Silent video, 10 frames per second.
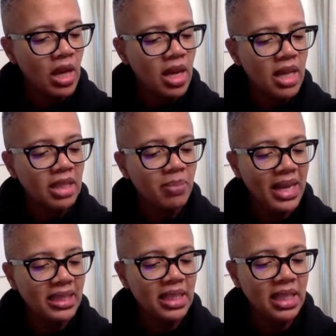
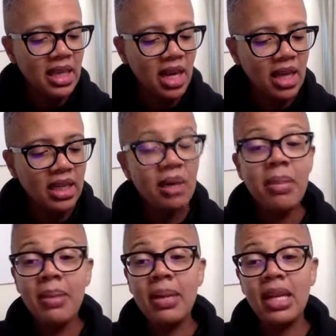especially
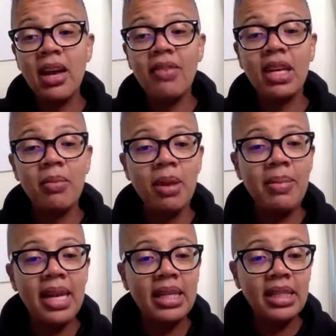commitment, love and
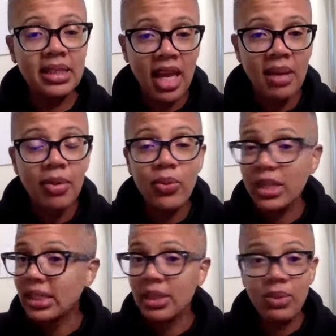commitment at this table.
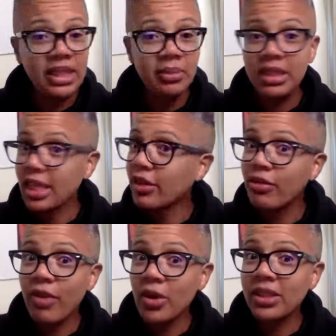We some single
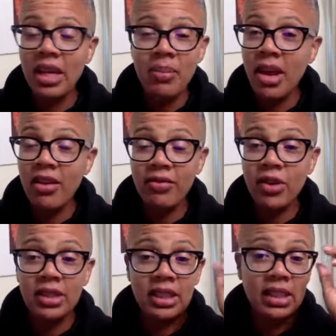folks and married
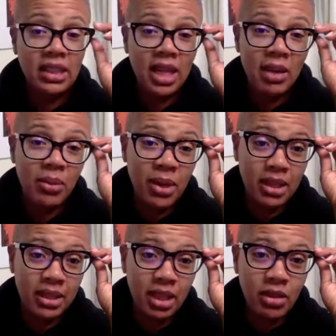folks at this table. And
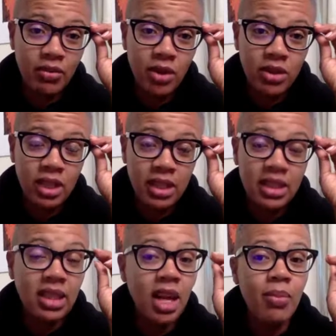the single folks at this
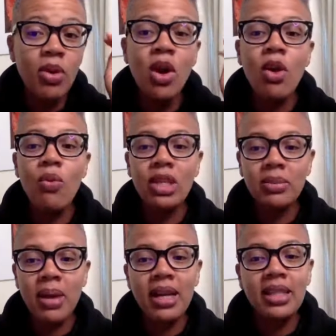table
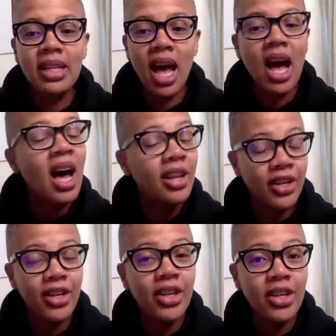respect and
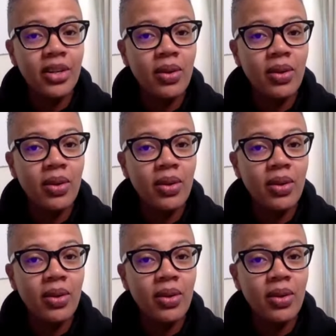honor